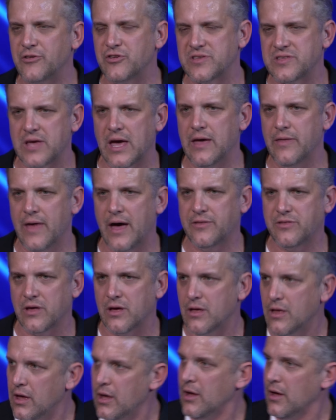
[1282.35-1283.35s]
I'm not just saying
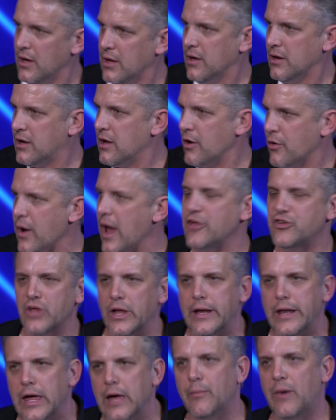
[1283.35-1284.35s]
that to
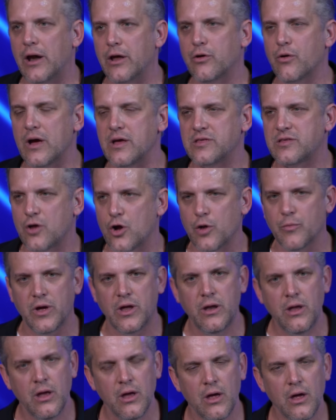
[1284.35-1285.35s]
congratulate him on a great
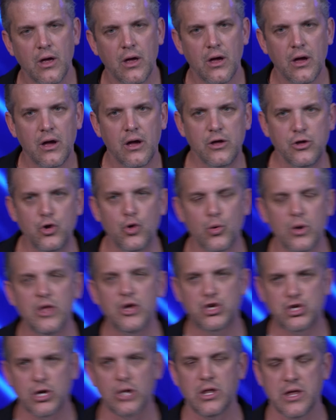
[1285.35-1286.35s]
sermon.
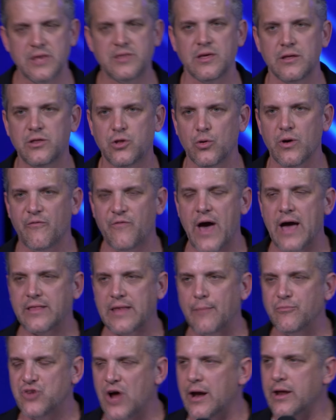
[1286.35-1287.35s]
You really should listen to it. In
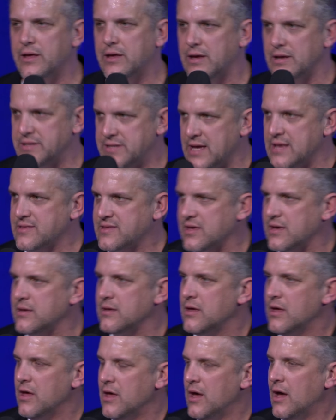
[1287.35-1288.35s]
fact, I'm trying to
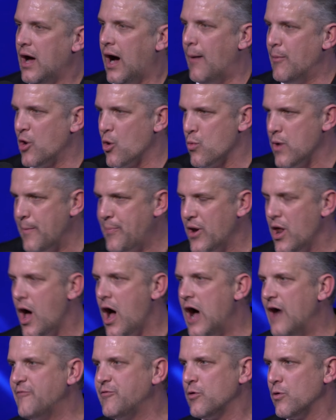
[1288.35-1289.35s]
condense it. I'm going to
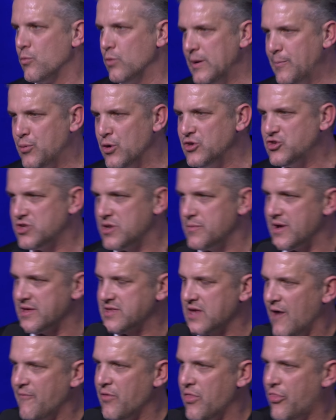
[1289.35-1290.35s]
rip it off, re-preach
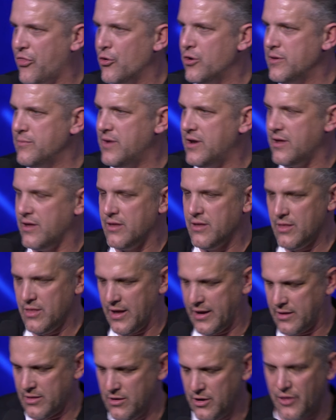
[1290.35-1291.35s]
it to myself in a
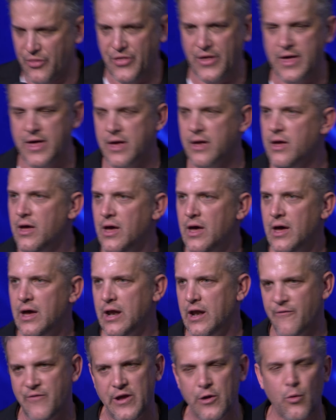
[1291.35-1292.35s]
30-minute like little thing.
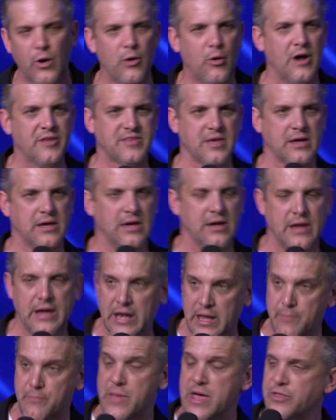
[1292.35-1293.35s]
And if anyone wants to
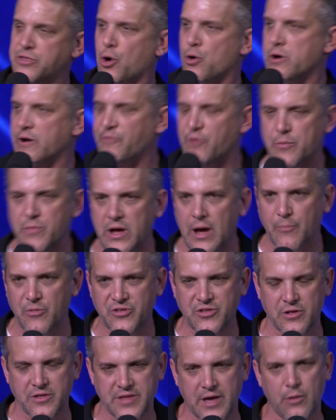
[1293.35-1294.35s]
get any mentoring from
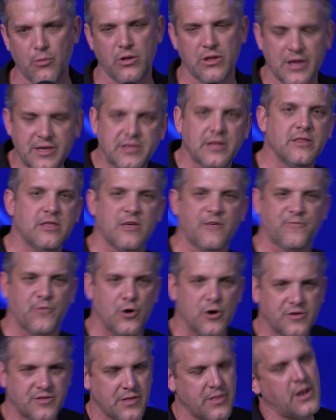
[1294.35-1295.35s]
me, I'm just going to say, well, listen to
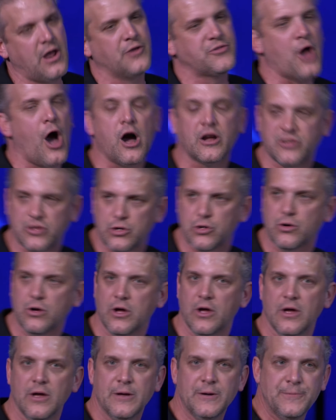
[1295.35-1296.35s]
this first, and then I'll talk to
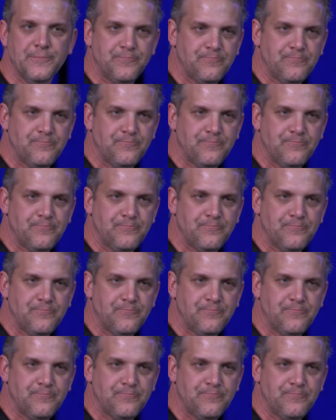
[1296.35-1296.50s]
you.